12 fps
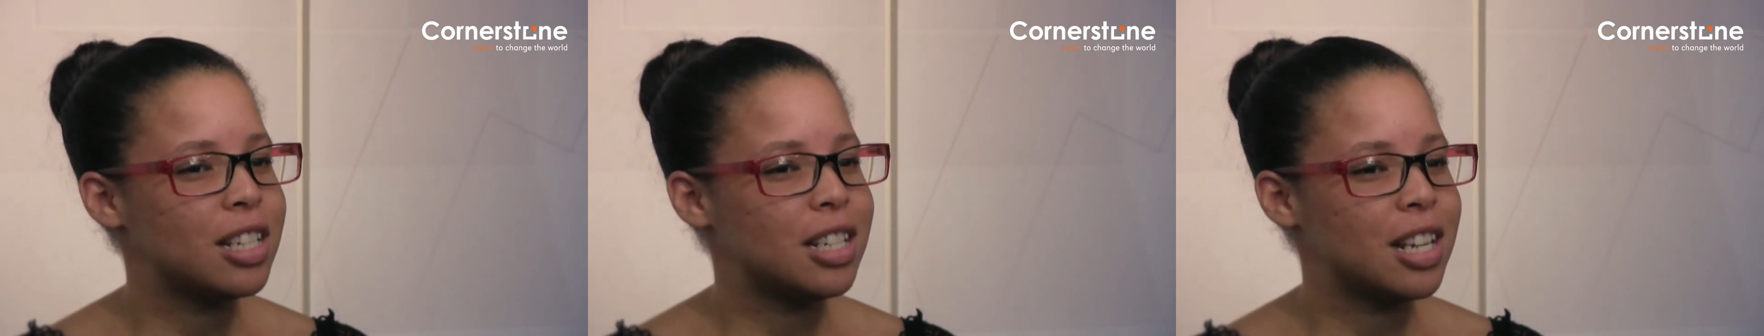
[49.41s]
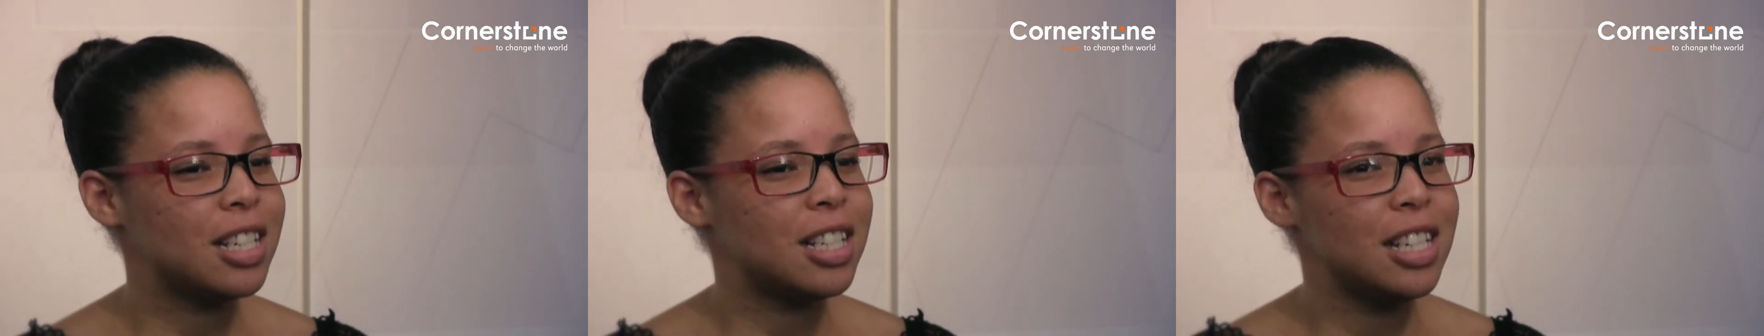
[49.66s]

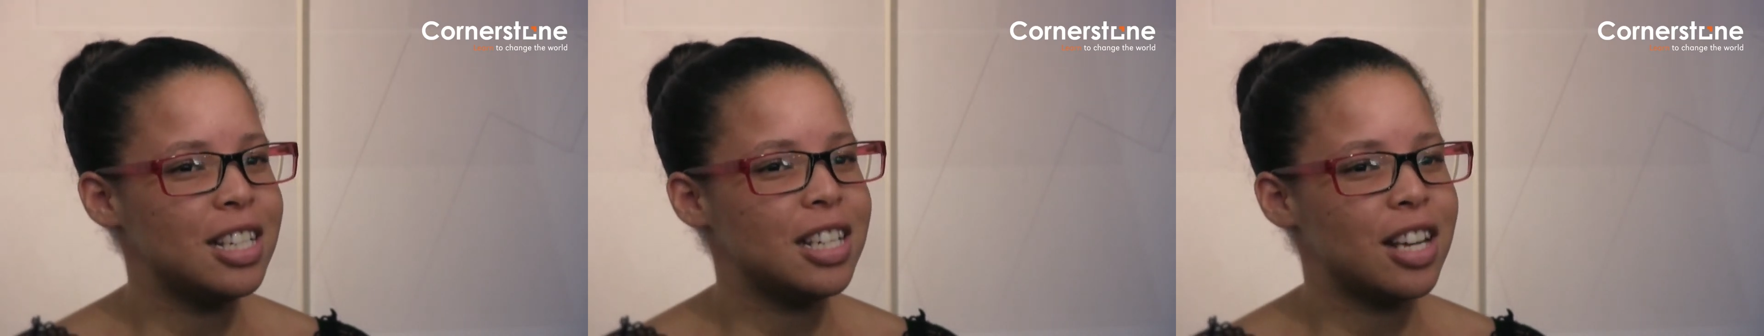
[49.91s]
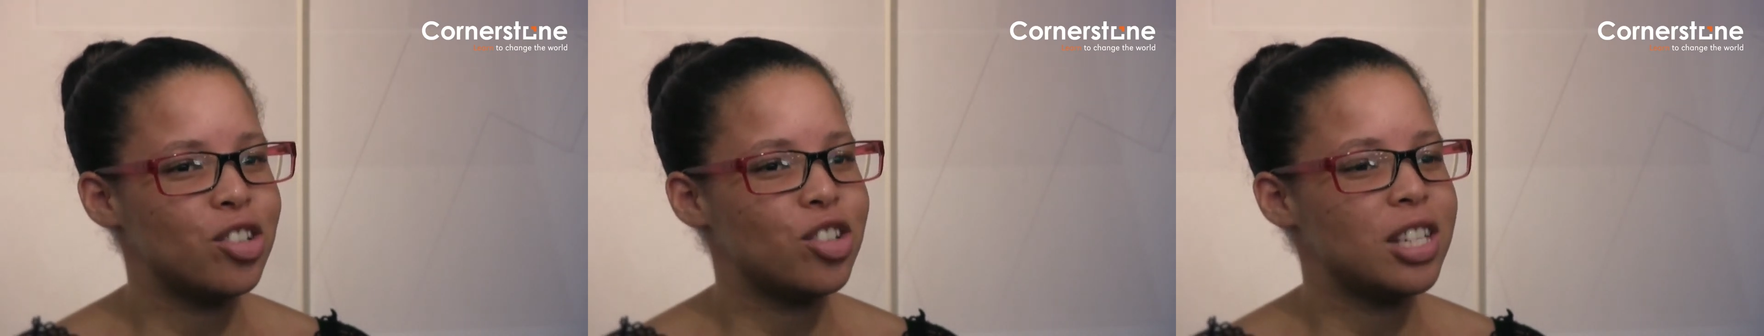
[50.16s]
it's as
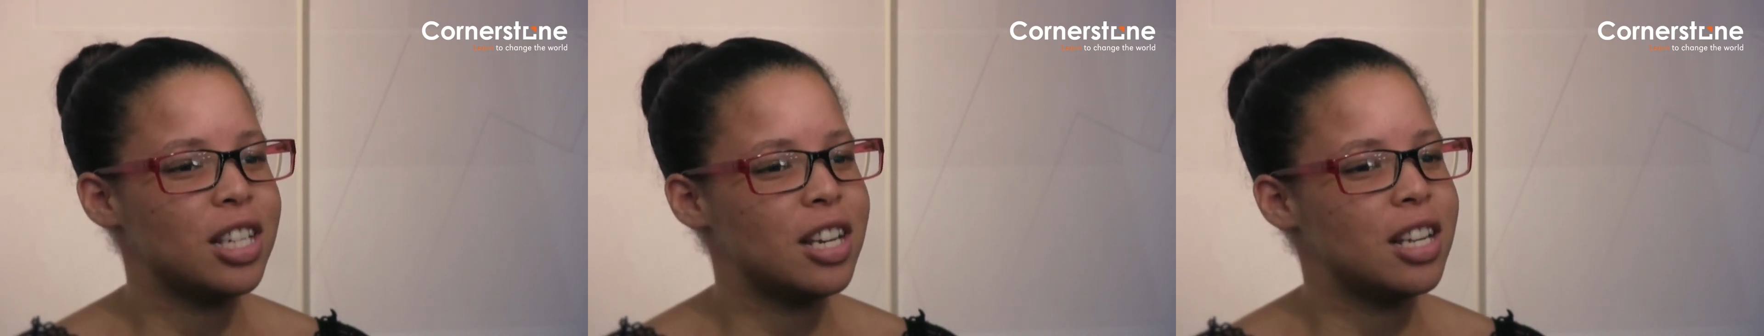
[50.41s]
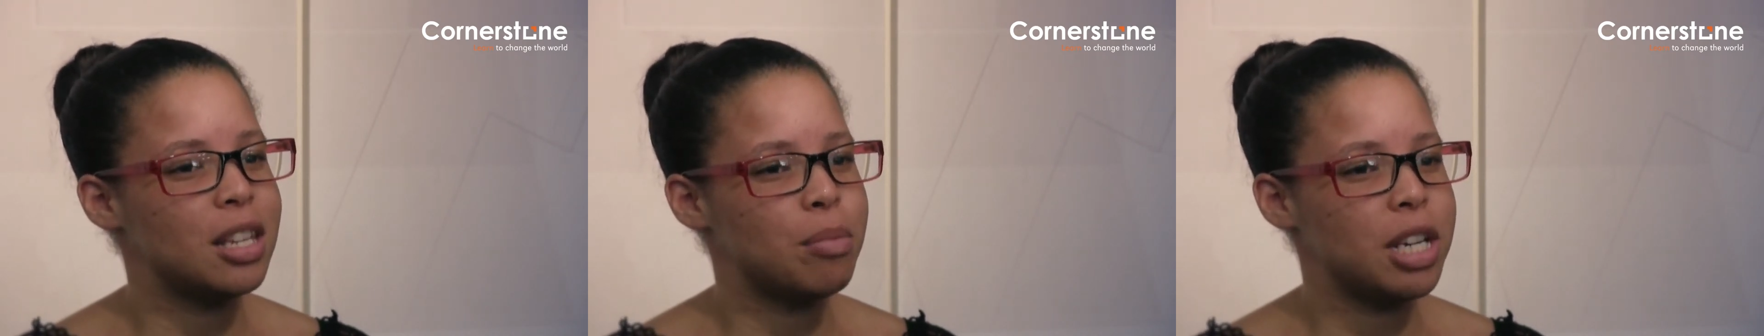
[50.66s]
easy as just
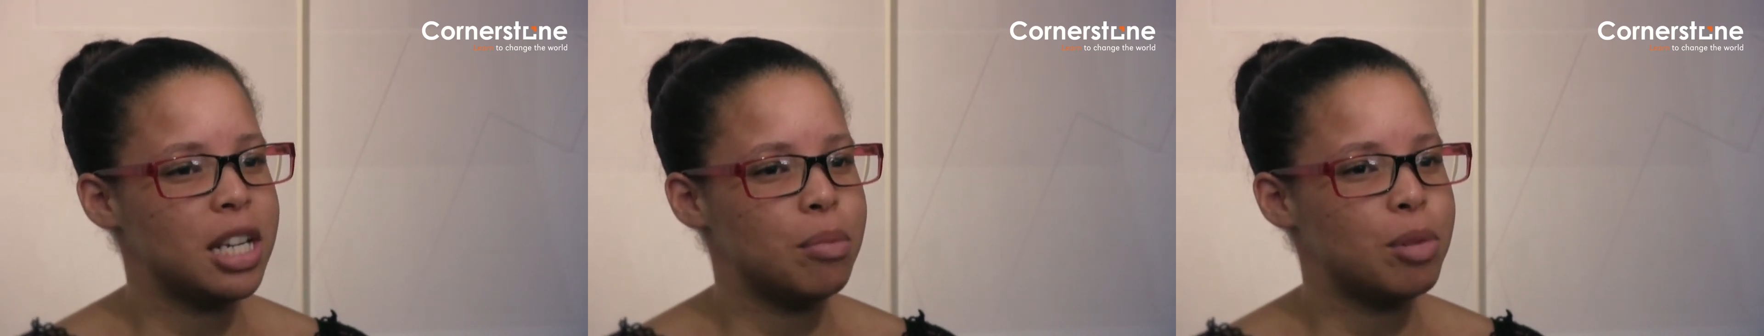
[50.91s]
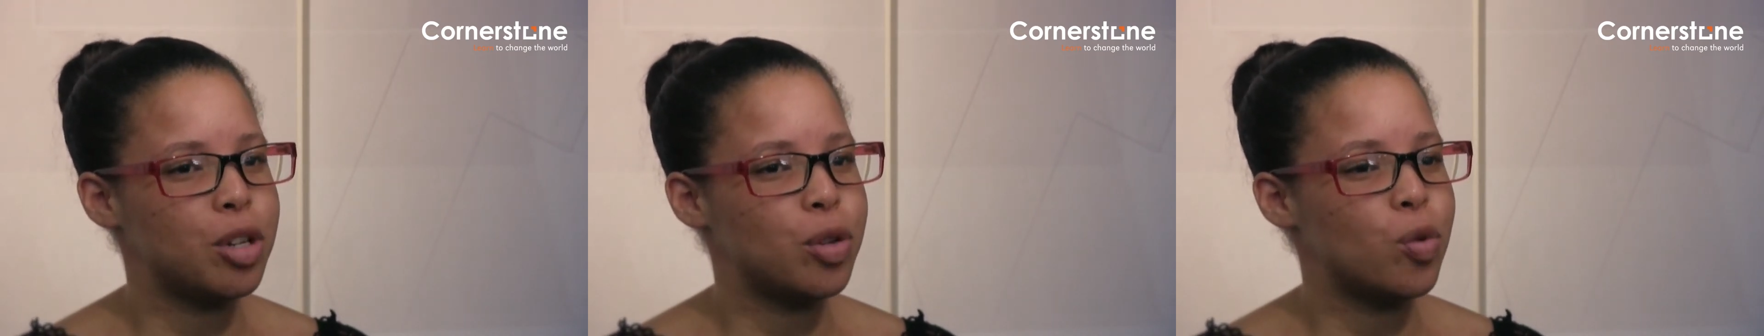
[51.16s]
sending them an
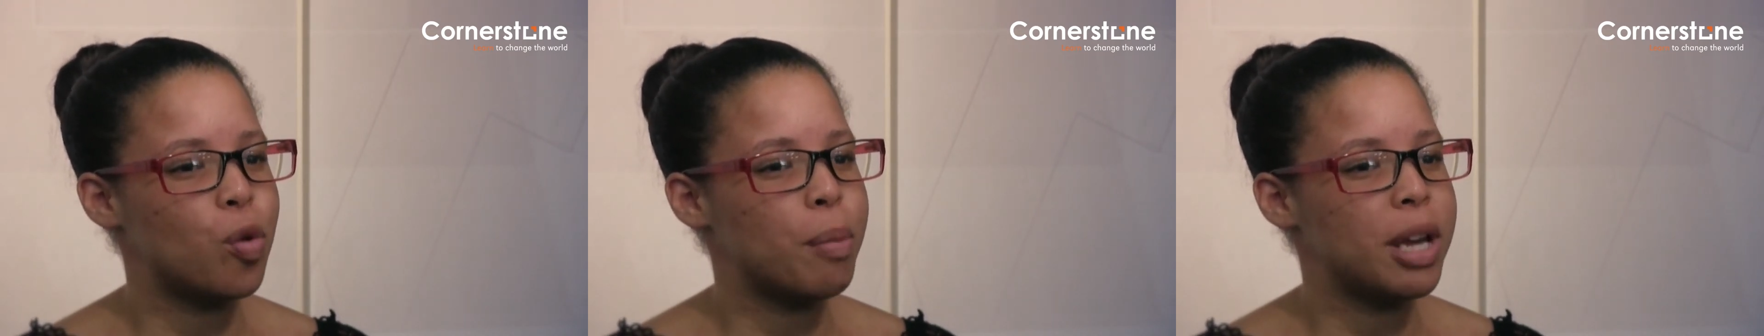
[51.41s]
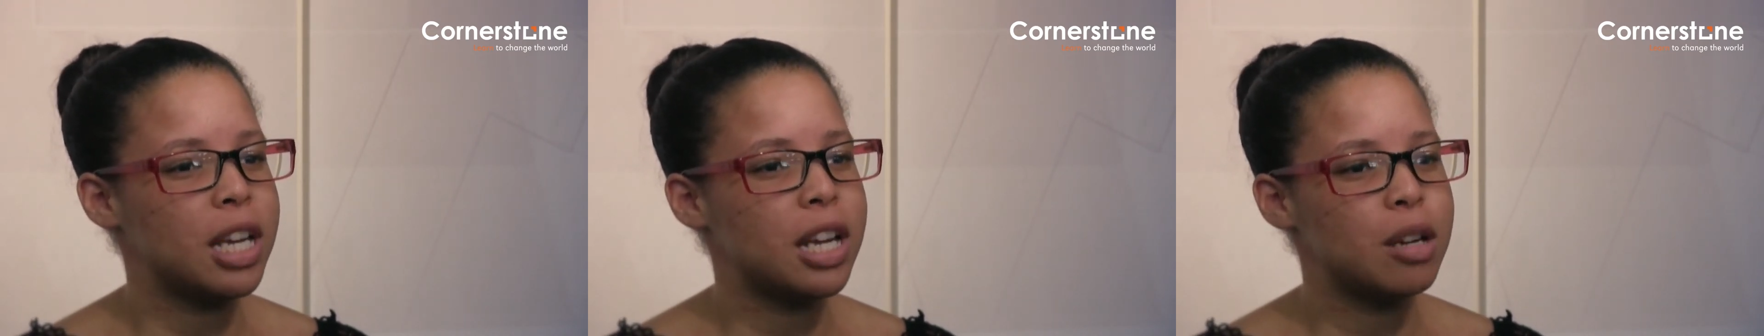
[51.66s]
email or
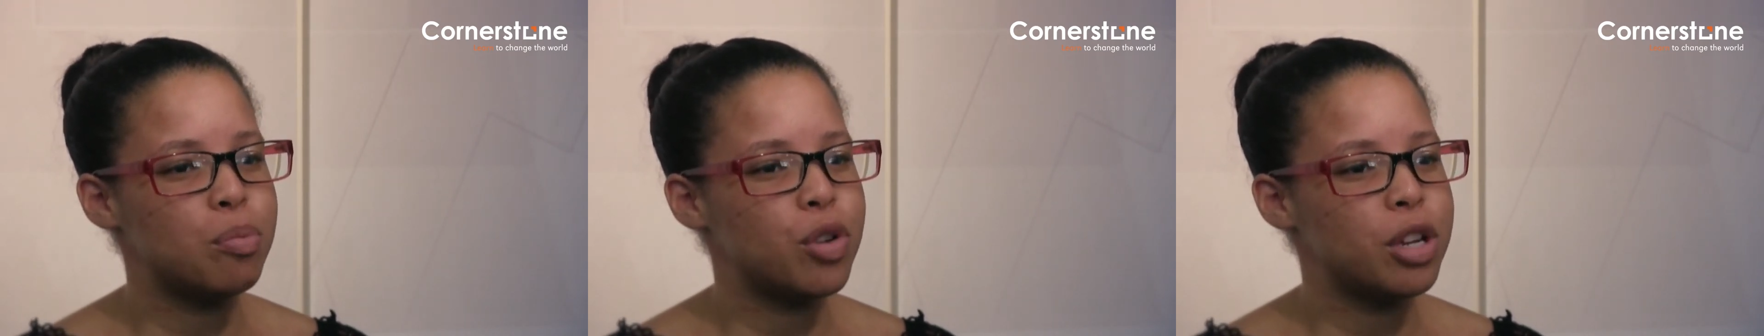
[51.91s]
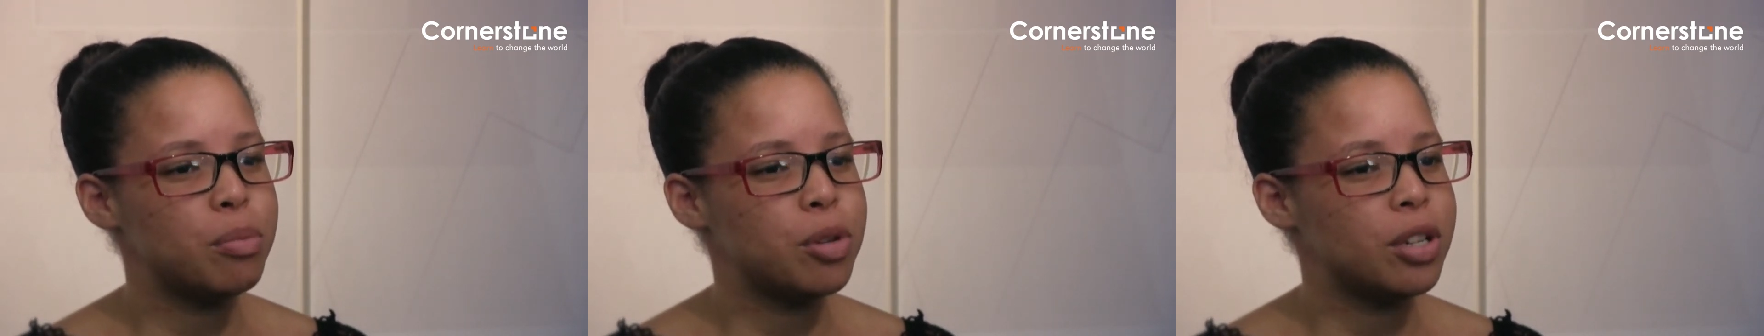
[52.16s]
making an
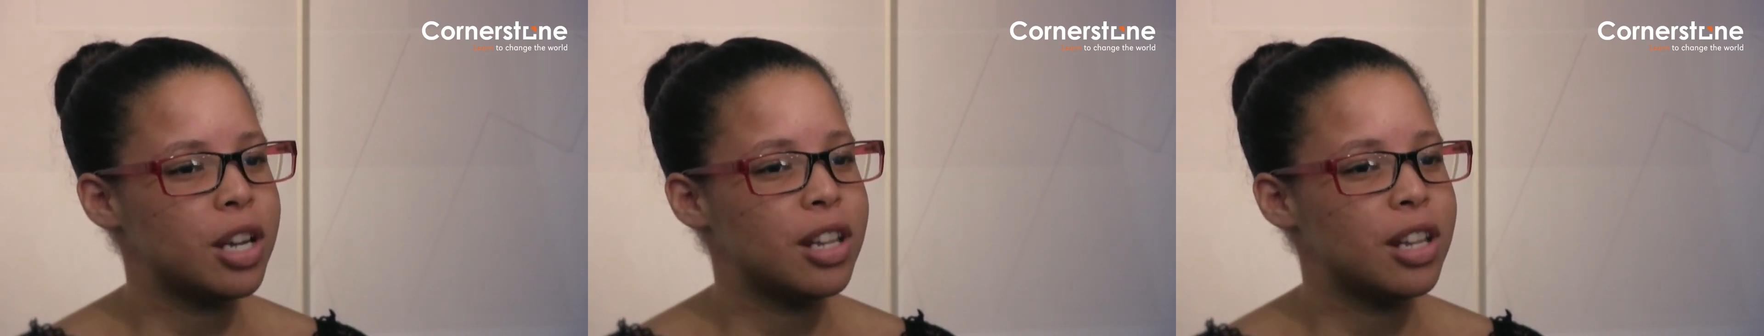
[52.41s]
appointment,